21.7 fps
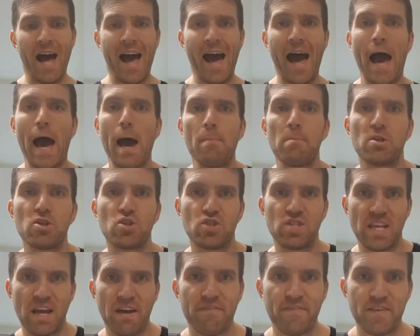how
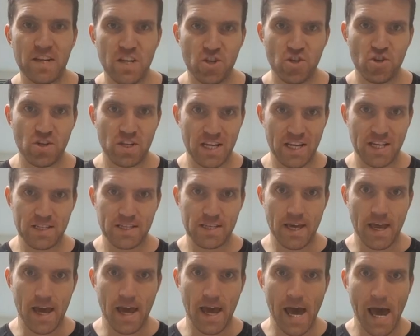much definition is
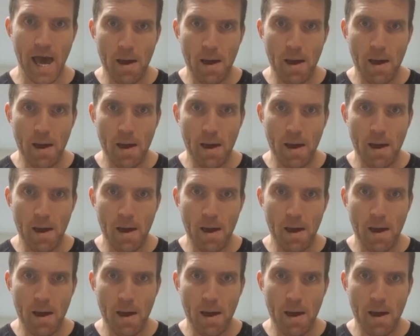there?